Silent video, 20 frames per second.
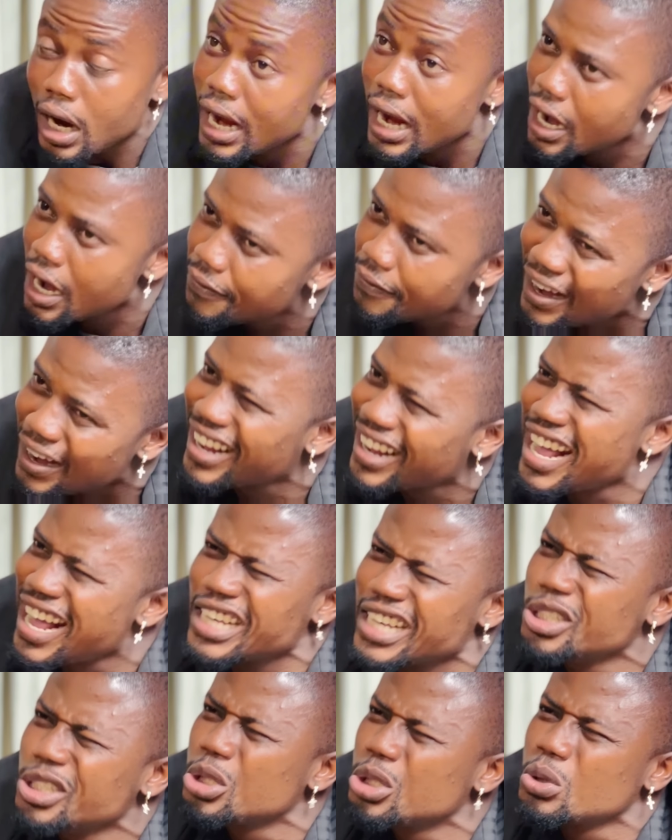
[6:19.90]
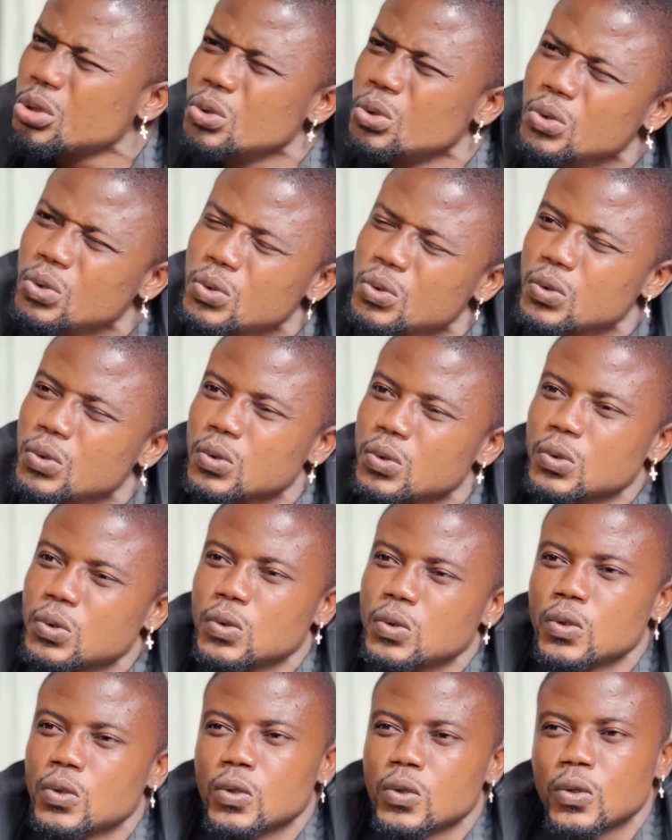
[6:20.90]
have an anger issue.
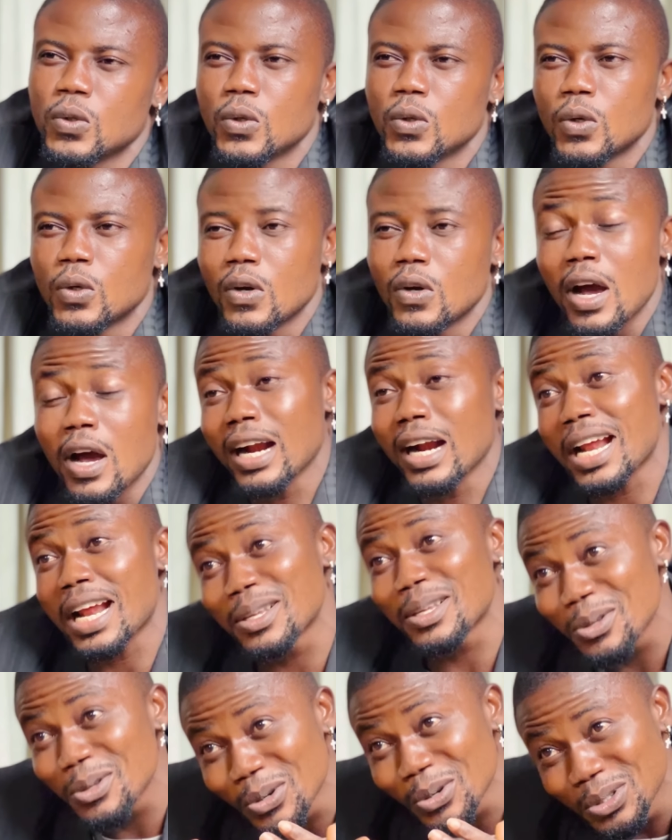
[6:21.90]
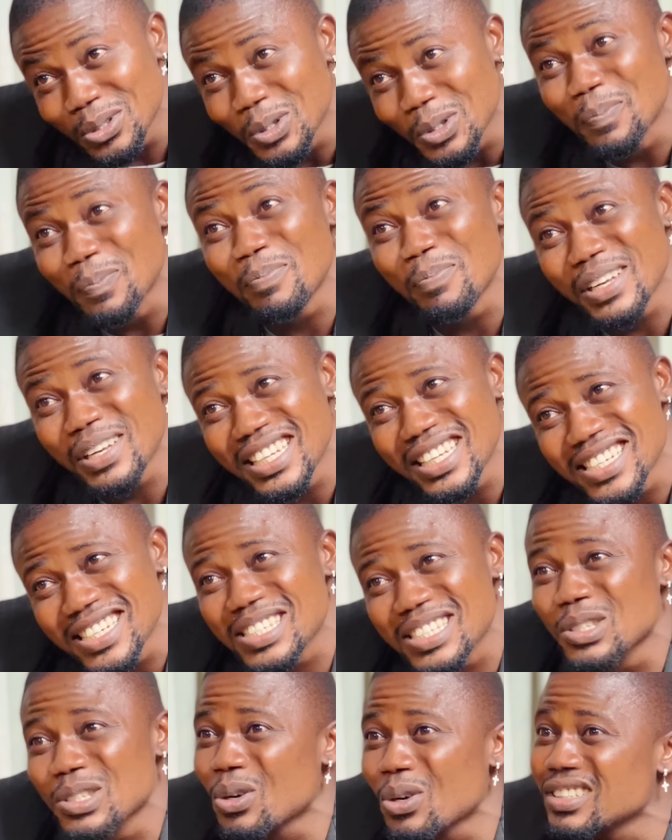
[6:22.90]
And I told you,
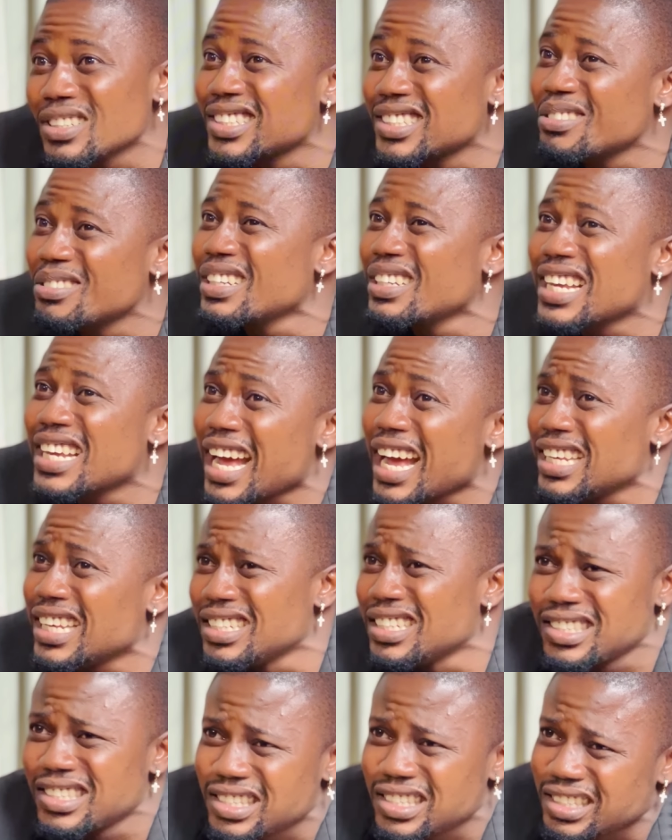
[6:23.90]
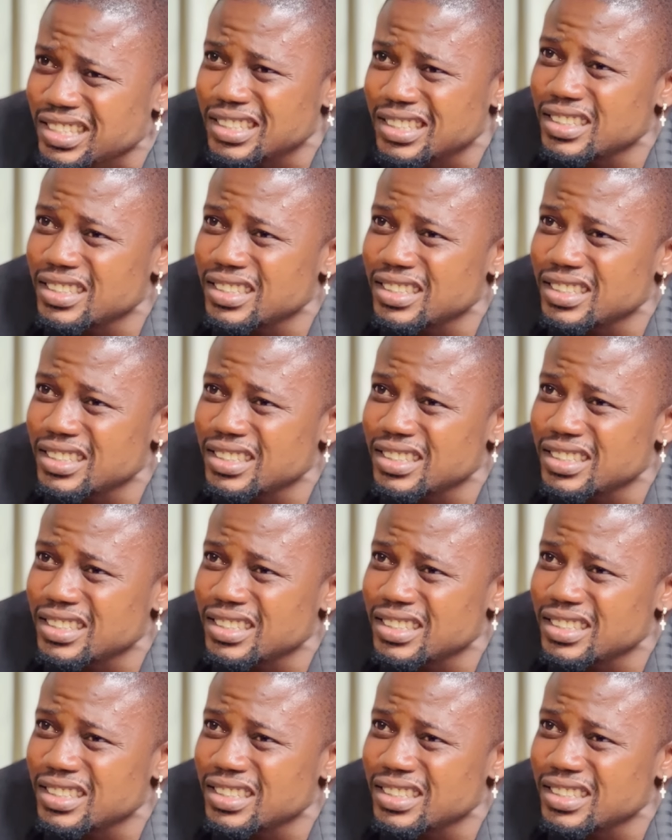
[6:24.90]
please don't trigger it.